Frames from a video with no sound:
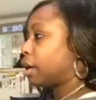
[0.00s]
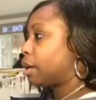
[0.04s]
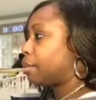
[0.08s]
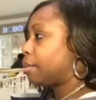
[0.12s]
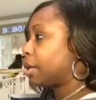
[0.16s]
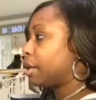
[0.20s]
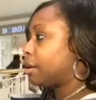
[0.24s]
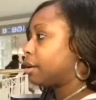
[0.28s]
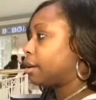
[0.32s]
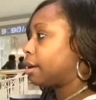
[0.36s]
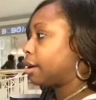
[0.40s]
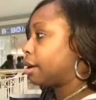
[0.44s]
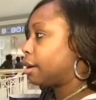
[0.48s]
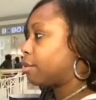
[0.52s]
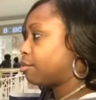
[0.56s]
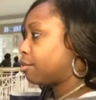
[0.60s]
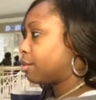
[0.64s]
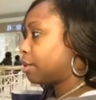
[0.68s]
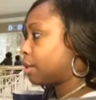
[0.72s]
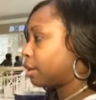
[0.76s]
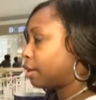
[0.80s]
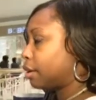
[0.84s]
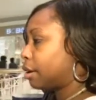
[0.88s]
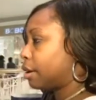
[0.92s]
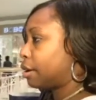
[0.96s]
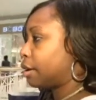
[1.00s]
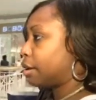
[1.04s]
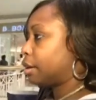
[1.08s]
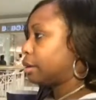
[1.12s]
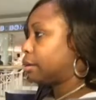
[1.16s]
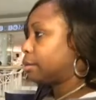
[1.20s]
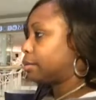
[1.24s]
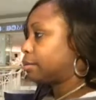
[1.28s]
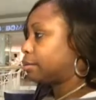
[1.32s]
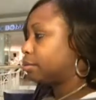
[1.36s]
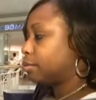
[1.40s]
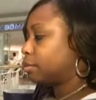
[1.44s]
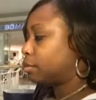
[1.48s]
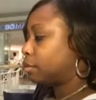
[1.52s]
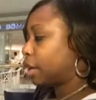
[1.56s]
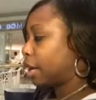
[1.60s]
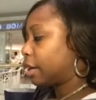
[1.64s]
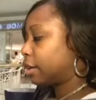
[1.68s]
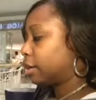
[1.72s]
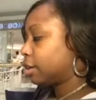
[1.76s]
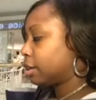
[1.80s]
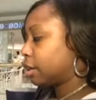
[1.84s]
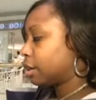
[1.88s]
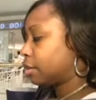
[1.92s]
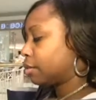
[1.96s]
come here every
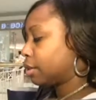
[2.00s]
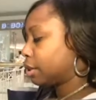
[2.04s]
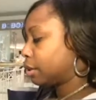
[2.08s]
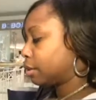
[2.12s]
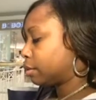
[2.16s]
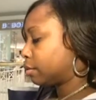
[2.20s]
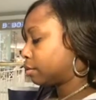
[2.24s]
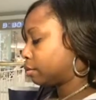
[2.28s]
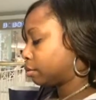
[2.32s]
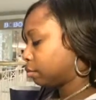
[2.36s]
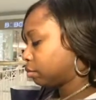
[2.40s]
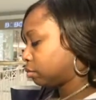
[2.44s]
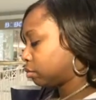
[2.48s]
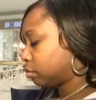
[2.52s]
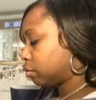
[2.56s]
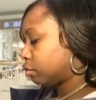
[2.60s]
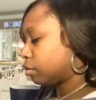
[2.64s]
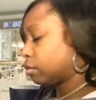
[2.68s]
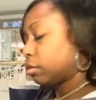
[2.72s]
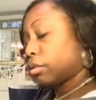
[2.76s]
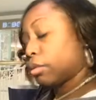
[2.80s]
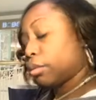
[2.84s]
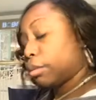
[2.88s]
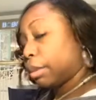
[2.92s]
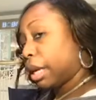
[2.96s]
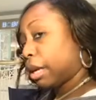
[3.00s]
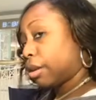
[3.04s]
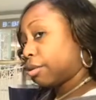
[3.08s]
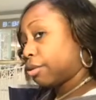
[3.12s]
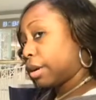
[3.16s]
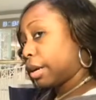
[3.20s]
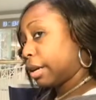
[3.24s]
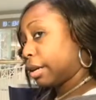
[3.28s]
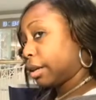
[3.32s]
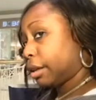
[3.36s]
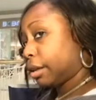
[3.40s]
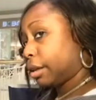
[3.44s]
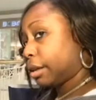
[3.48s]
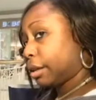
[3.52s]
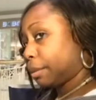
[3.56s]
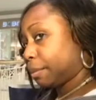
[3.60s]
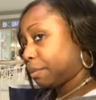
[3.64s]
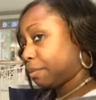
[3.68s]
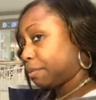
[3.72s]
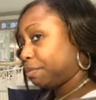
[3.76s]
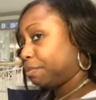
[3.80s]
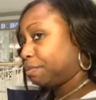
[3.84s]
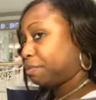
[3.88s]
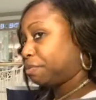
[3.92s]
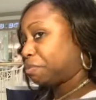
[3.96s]
Thanksgiving, Black Friday. Yeah.